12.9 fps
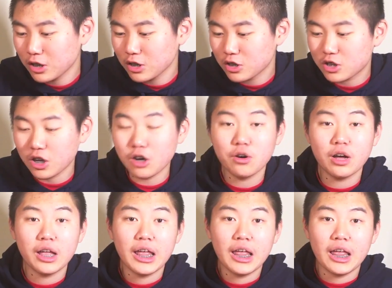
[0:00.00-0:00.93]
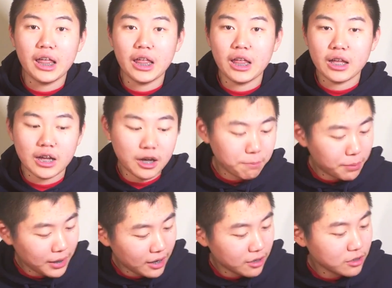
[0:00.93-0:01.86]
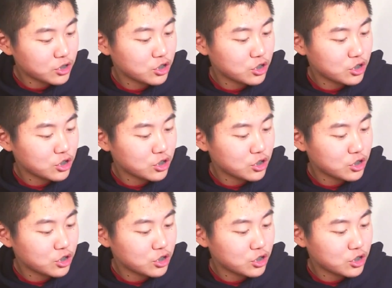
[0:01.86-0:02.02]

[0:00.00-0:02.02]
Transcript: So compared